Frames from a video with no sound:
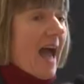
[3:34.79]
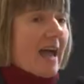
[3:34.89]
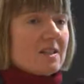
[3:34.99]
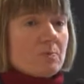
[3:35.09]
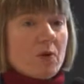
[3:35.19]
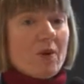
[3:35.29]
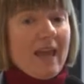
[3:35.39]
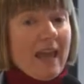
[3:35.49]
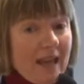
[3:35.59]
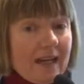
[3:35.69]
as
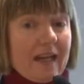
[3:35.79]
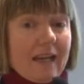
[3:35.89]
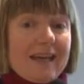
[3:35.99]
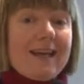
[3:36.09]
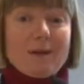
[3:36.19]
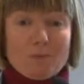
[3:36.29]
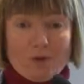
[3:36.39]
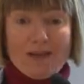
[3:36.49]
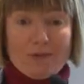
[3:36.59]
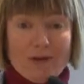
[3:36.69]
per any
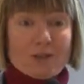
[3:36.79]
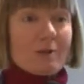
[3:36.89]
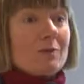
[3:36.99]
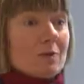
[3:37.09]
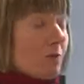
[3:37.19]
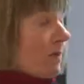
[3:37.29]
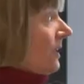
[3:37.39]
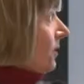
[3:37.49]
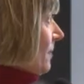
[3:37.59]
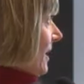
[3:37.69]
employee arrangement, which we'll
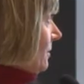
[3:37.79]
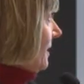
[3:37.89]
be hearing about in